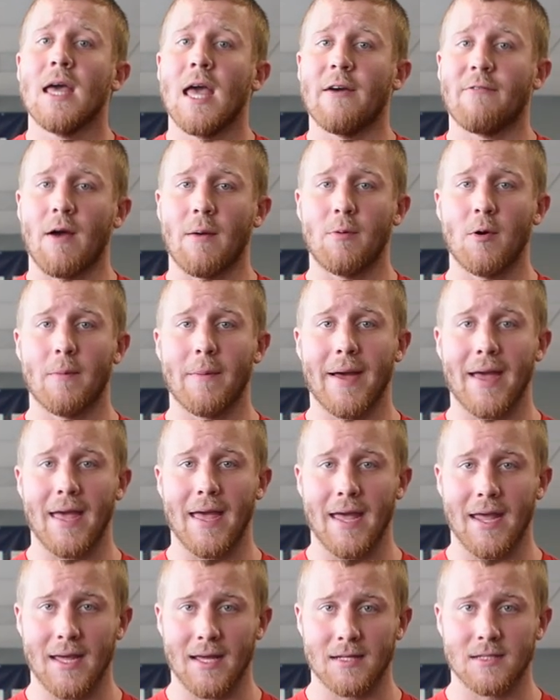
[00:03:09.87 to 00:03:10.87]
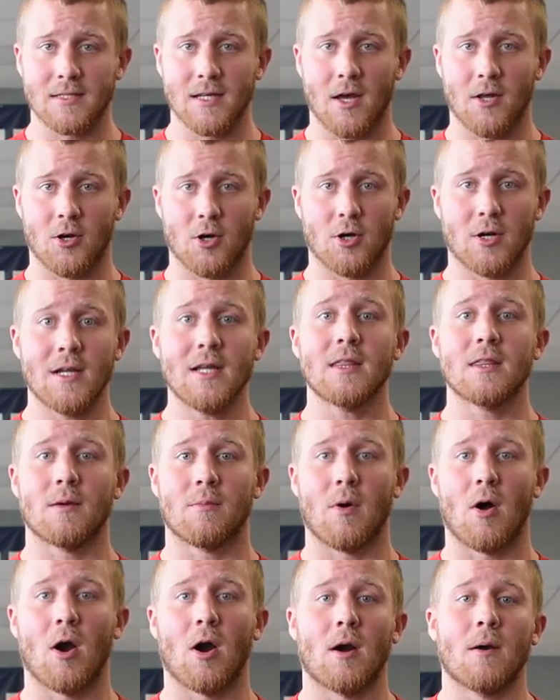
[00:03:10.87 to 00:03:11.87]
If I put my hands underneath the
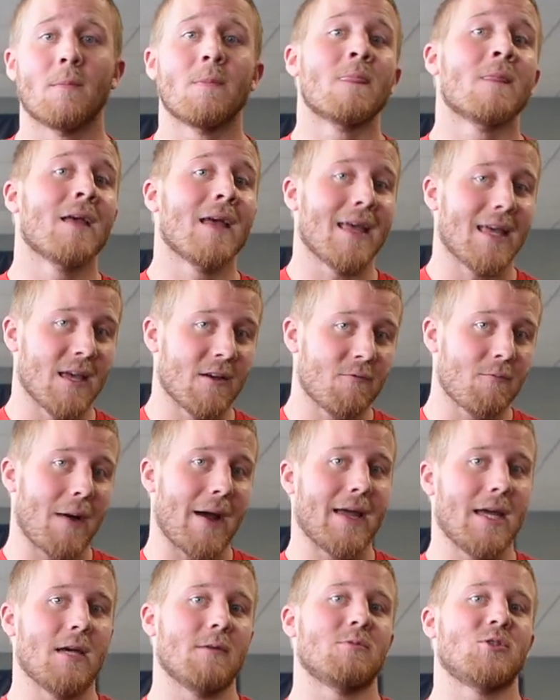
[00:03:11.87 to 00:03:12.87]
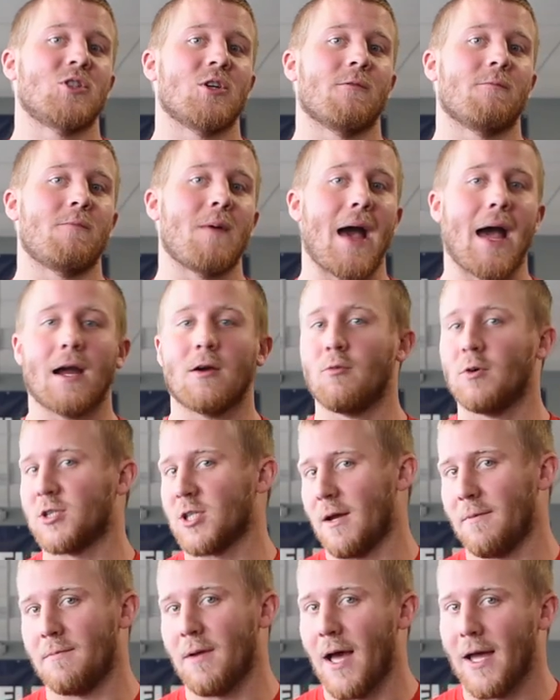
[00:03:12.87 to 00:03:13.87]
bar, if my hips shift back,
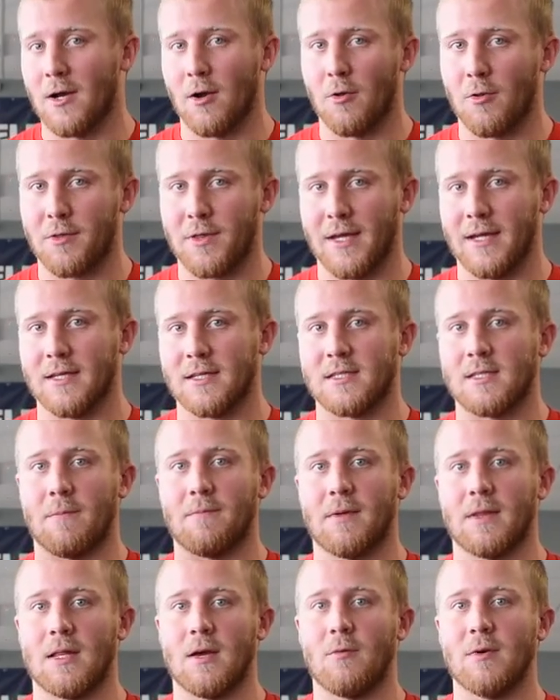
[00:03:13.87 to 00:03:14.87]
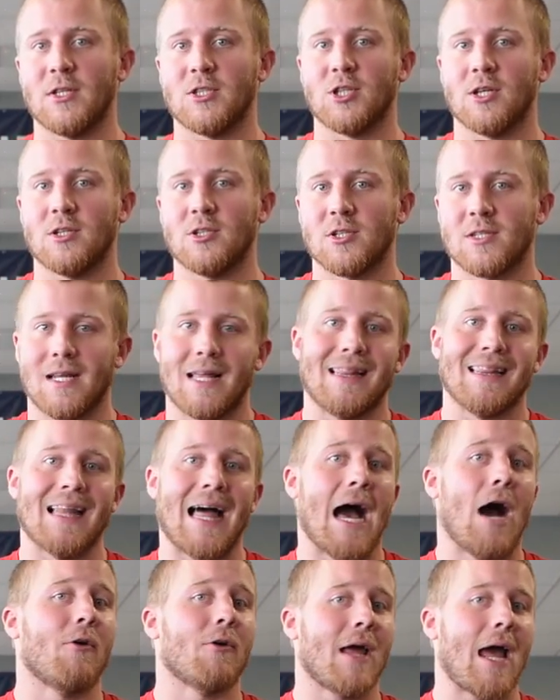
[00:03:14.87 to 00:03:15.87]
which I, I don't think is something that we should just
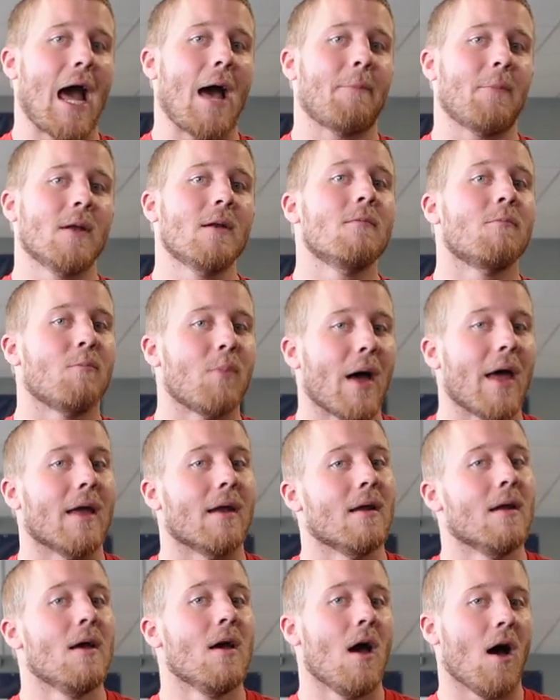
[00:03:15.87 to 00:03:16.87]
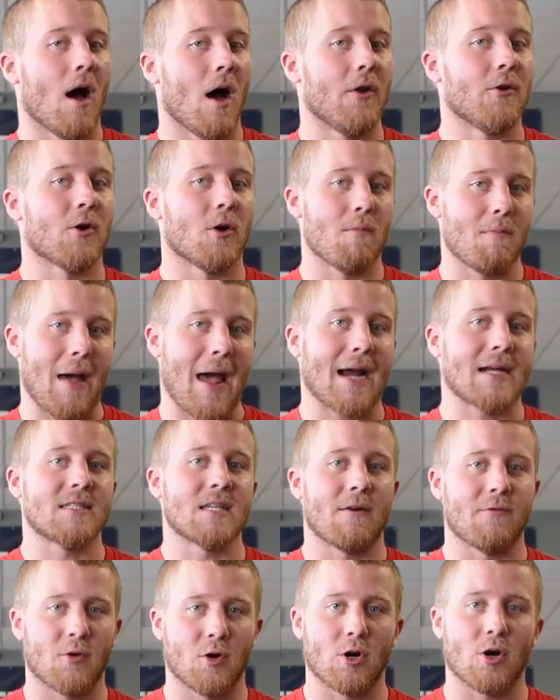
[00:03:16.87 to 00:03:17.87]
allow to happen, but under max
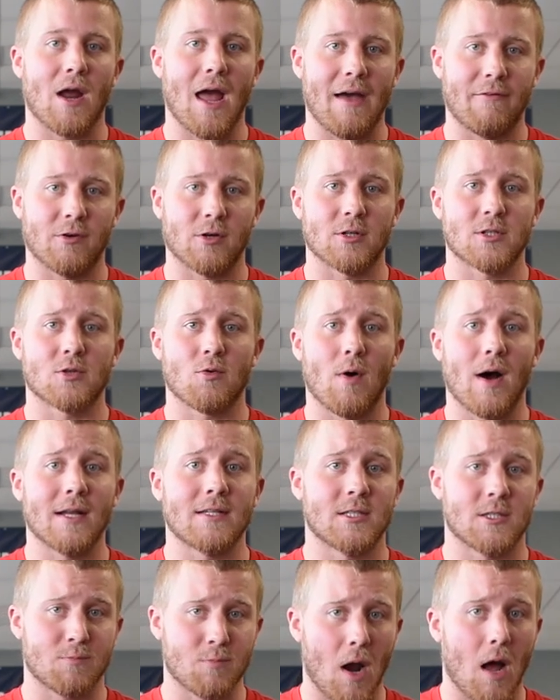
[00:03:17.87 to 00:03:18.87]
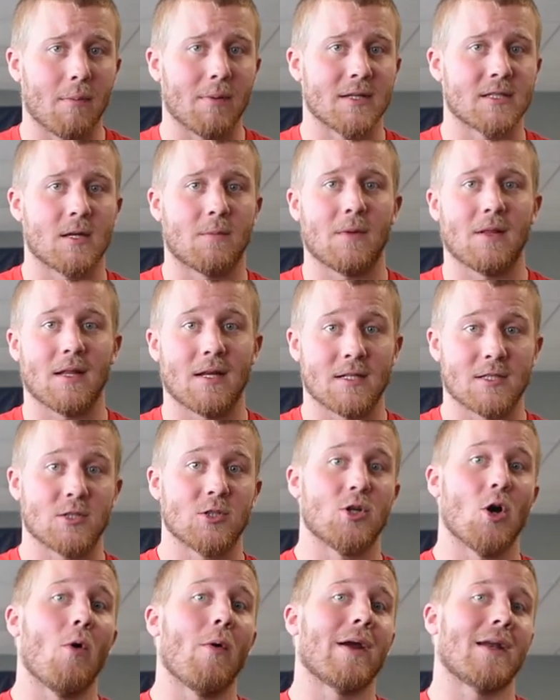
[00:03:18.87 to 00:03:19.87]
effort or heavier squats is probably something that is
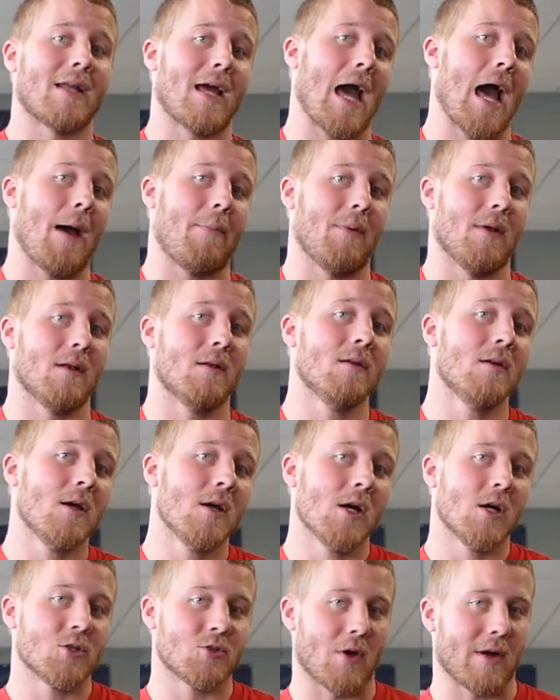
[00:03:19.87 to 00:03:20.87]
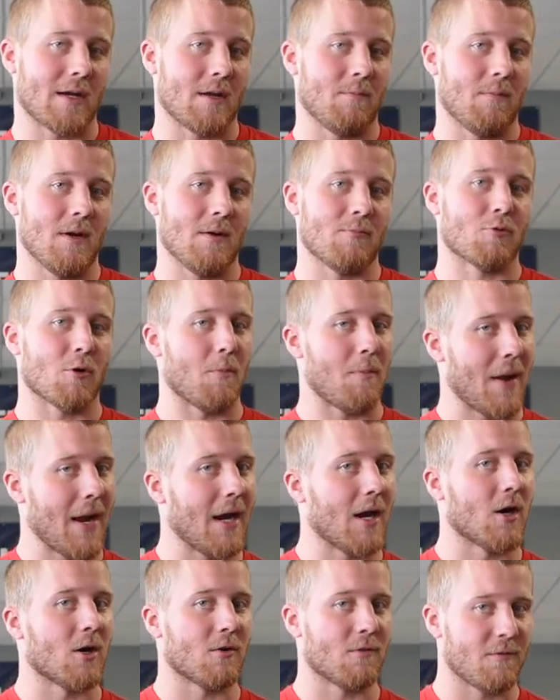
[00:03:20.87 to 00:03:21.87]
going to happen so I can be
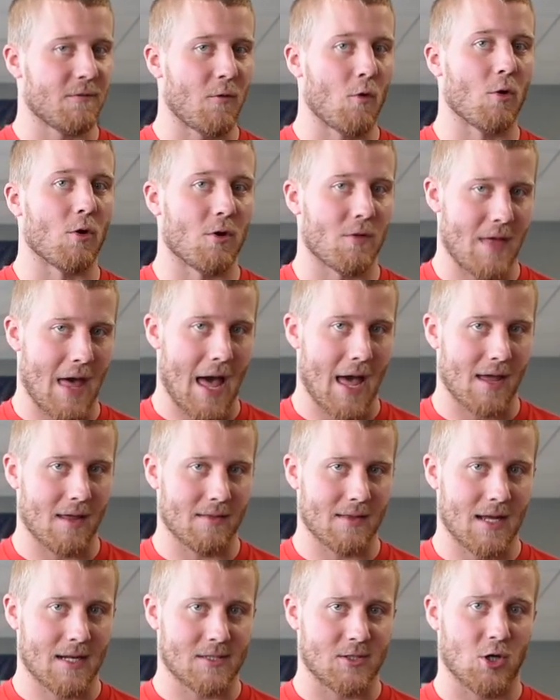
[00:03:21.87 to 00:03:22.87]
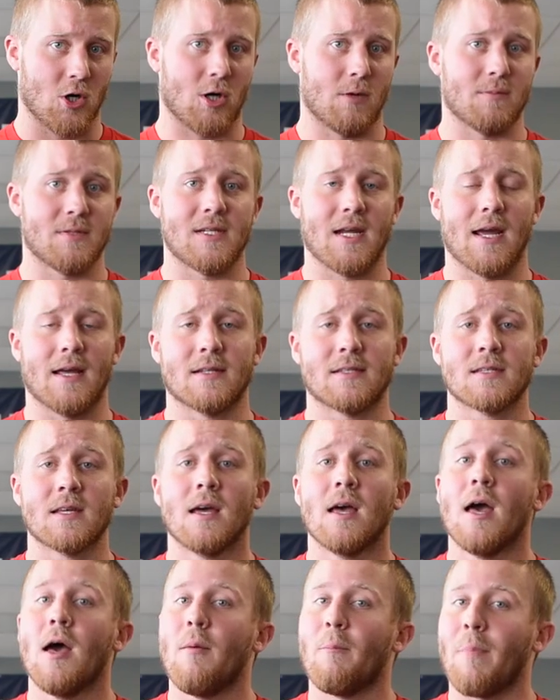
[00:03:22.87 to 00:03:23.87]
prepared for that, that circumstance
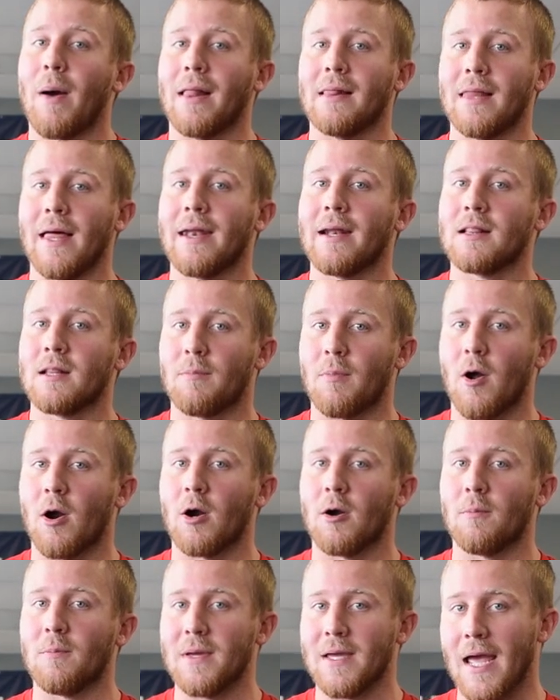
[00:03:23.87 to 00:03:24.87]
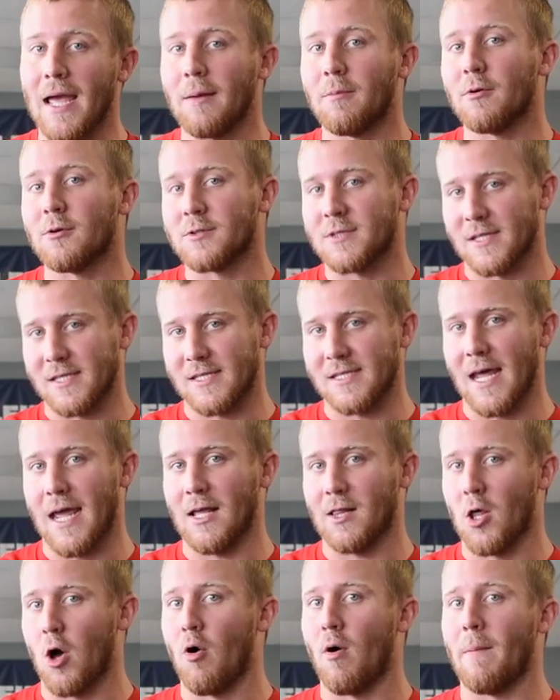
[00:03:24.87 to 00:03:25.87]
by letting the bar be able to
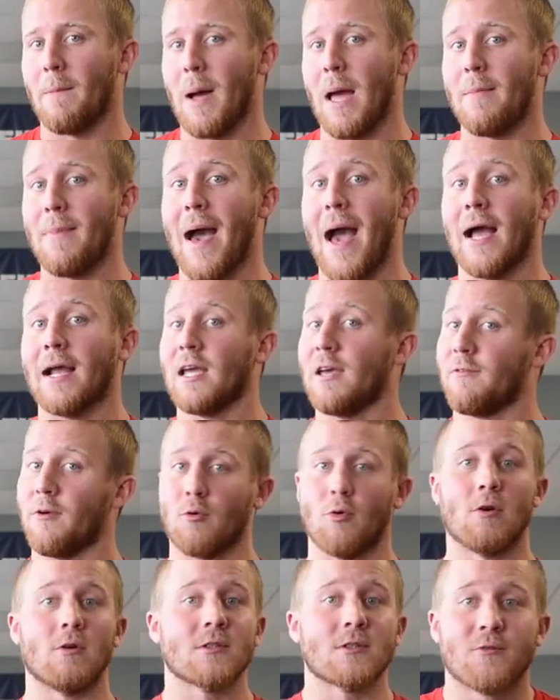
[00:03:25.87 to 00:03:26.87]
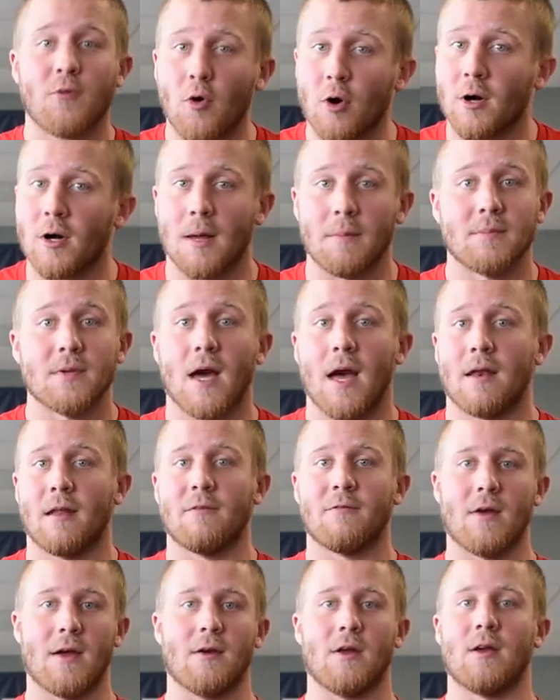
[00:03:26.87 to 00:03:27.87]
stay low on my back. If it rolls forward, I'm done.
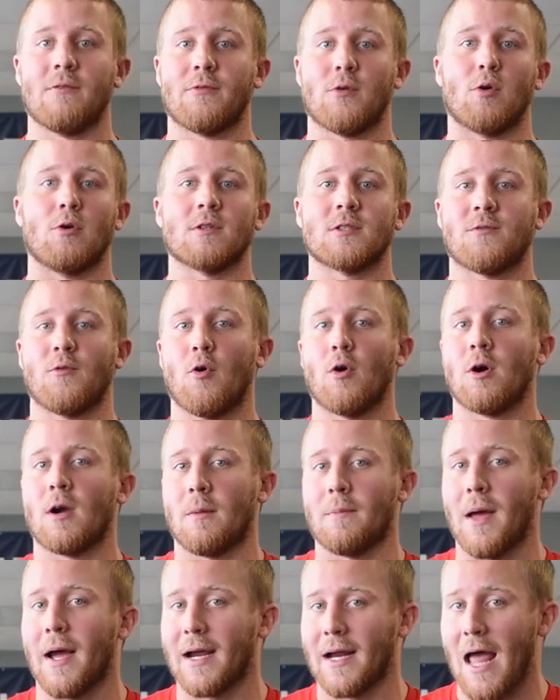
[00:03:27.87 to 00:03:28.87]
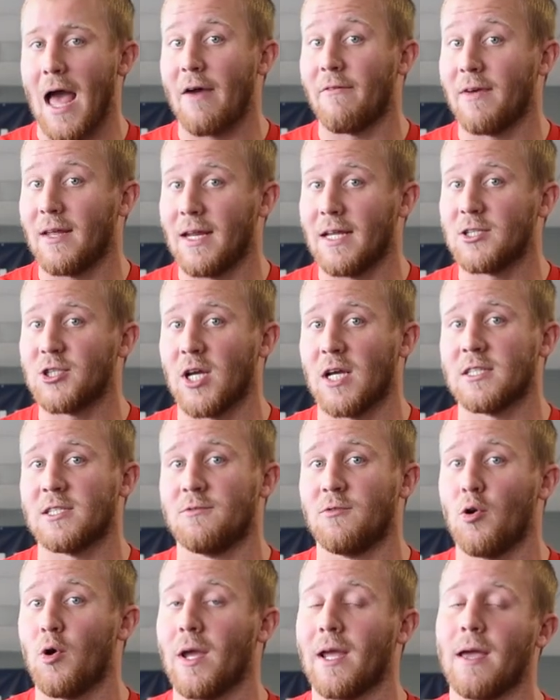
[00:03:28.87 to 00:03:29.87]
If, I, if it rolls forward, I'm not going to have any chance
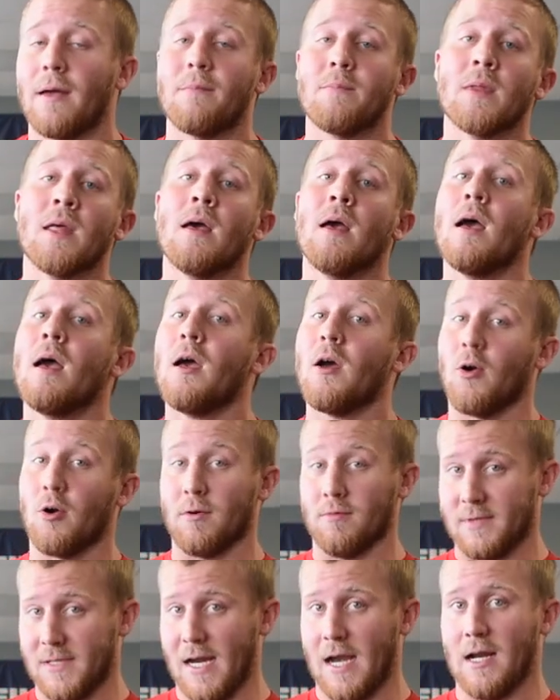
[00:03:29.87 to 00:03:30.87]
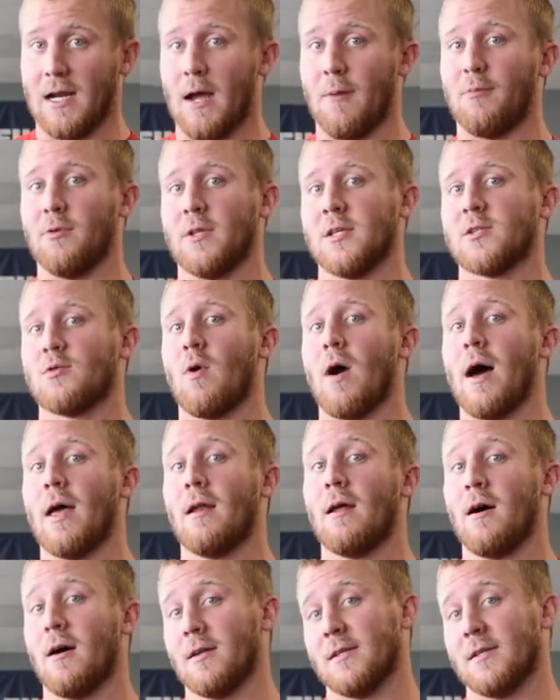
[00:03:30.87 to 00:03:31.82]
of doing it or standing up with a squat.